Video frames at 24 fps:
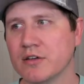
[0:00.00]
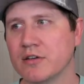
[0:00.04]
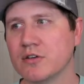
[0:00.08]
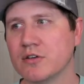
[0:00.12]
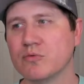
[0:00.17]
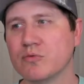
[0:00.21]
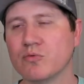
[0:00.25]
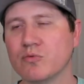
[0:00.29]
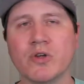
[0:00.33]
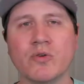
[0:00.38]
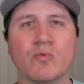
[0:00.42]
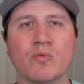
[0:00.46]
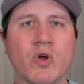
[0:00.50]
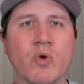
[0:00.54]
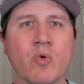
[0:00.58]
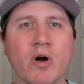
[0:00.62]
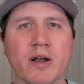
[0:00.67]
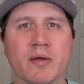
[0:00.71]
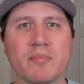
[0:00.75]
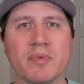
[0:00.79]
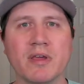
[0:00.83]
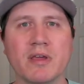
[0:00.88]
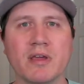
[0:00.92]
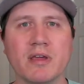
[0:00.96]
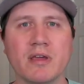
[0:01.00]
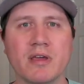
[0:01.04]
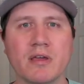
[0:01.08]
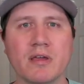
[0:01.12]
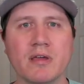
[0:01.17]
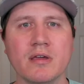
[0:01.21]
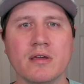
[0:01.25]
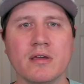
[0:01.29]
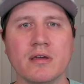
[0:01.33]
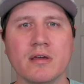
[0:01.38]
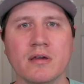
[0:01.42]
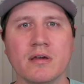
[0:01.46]
We want
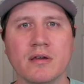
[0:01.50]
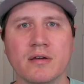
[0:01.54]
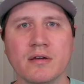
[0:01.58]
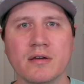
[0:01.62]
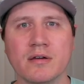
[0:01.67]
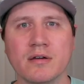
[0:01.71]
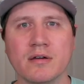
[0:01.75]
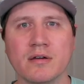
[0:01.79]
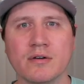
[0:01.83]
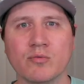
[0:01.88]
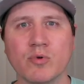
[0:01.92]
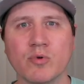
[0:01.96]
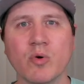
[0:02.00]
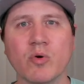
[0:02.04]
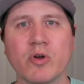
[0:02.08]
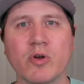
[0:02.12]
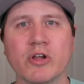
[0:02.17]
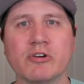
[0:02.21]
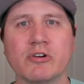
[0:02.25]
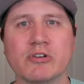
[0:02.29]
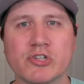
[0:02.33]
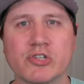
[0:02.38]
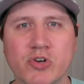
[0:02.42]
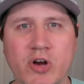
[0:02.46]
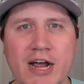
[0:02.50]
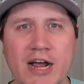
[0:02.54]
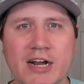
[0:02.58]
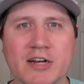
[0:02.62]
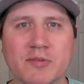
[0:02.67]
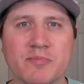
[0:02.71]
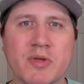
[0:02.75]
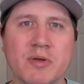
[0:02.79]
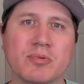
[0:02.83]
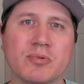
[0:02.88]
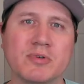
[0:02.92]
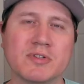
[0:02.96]
to
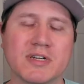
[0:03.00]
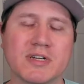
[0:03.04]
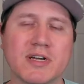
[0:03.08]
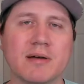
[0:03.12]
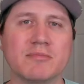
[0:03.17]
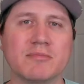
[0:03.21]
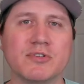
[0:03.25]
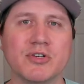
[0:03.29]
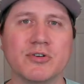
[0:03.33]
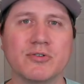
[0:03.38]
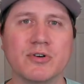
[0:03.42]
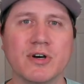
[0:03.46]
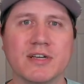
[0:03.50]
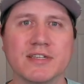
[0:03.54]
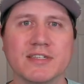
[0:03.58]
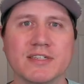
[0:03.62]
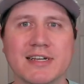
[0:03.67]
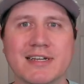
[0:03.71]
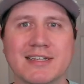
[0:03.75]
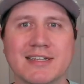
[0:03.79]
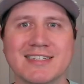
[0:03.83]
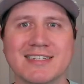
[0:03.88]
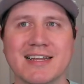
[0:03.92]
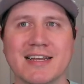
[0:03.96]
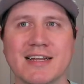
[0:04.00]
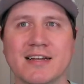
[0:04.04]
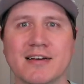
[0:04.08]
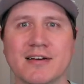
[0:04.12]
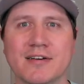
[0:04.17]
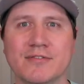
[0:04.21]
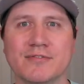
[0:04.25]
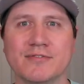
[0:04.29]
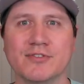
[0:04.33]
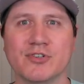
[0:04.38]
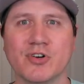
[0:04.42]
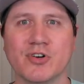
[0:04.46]
attract people to come to us instead
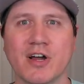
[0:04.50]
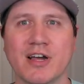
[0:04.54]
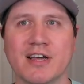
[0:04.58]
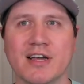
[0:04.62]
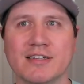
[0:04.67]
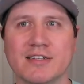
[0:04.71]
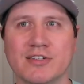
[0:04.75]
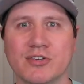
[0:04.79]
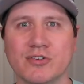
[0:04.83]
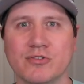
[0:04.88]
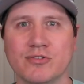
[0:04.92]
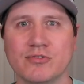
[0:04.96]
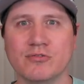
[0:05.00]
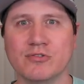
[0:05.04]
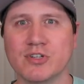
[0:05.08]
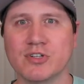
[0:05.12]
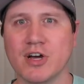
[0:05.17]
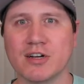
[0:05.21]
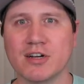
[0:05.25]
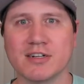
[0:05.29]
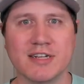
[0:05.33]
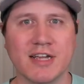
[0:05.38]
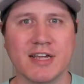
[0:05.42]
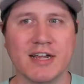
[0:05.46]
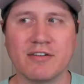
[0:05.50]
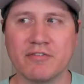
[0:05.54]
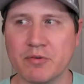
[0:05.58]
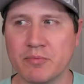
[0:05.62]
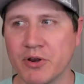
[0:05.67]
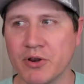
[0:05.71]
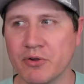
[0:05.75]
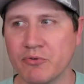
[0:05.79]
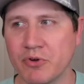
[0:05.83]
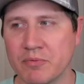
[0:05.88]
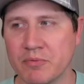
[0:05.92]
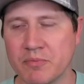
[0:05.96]
of try to talk to
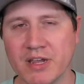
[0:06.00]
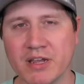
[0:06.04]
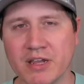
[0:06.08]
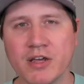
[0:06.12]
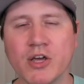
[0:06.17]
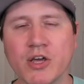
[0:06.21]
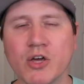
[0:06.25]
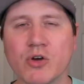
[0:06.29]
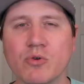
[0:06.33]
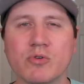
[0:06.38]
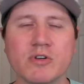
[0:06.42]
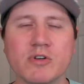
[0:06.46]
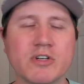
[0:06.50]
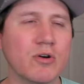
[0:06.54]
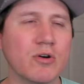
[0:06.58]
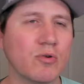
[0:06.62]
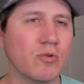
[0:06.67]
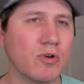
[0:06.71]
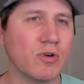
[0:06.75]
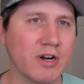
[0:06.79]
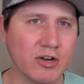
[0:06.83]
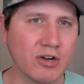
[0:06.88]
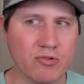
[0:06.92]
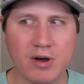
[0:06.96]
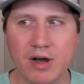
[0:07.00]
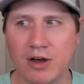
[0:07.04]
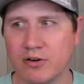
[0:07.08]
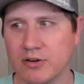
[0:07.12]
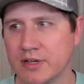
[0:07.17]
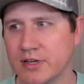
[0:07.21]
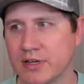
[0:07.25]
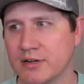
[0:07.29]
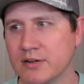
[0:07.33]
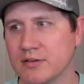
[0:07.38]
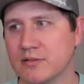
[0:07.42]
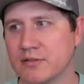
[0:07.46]
everybody we meet. We want to go out
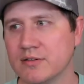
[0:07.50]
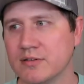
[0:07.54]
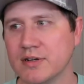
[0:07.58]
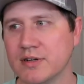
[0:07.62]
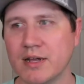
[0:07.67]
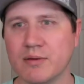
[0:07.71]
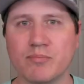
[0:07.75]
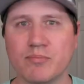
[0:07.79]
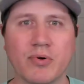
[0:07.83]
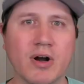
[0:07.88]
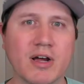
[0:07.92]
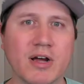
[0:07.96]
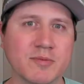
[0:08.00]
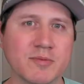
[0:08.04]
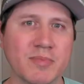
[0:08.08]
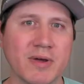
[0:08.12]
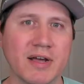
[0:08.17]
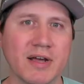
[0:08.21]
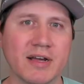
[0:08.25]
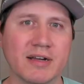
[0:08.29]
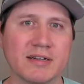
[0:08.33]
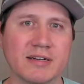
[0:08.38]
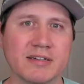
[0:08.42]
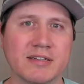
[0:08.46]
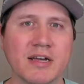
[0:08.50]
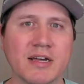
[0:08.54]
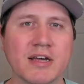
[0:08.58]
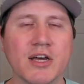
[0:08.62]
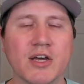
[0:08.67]
and prospect.